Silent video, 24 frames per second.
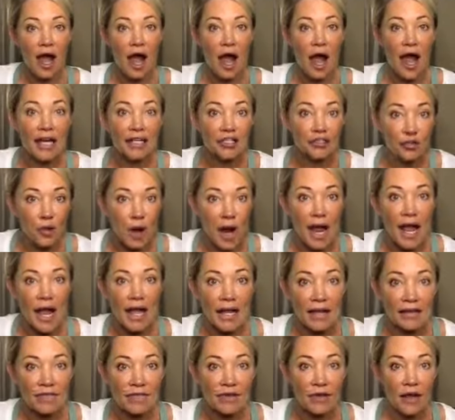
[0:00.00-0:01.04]

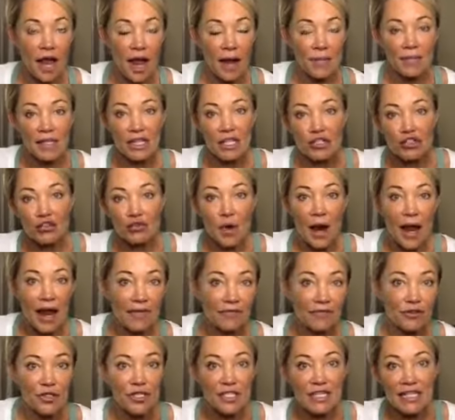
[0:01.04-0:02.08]
I'm in the
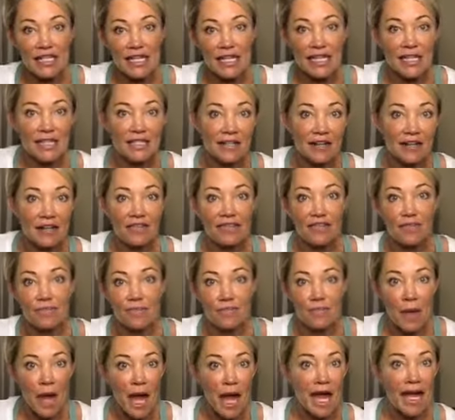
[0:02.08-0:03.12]
driver's seat of
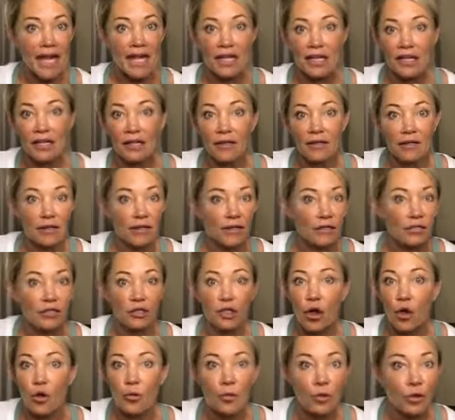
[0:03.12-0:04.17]
my
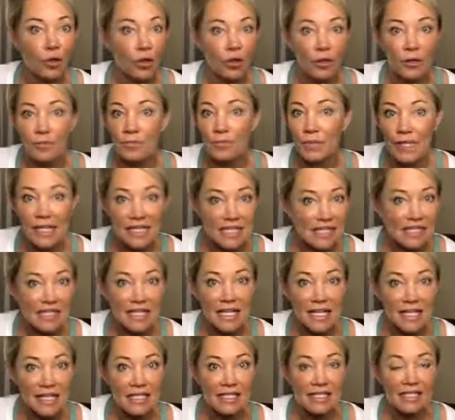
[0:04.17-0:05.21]
global
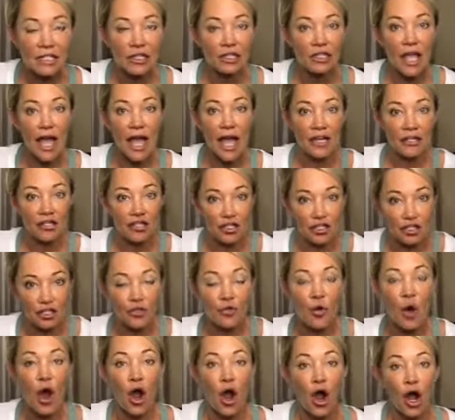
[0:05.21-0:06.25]
business, as
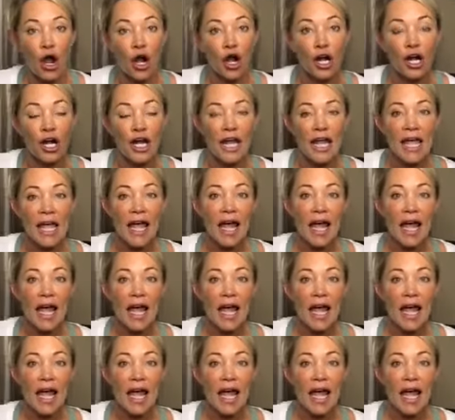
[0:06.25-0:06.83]
you are.